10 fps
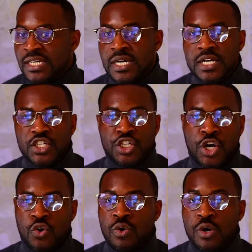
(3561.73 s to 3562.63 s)
You
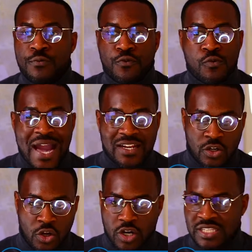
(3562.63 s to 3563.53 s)
know, throughout the
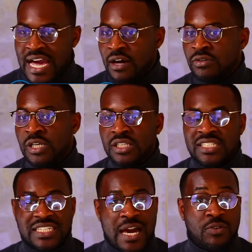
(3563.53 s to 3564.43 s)
lockdown, this
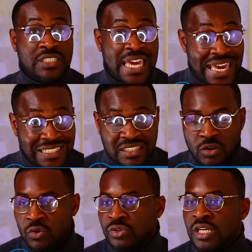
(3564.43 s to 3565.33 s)
guy was getting deals.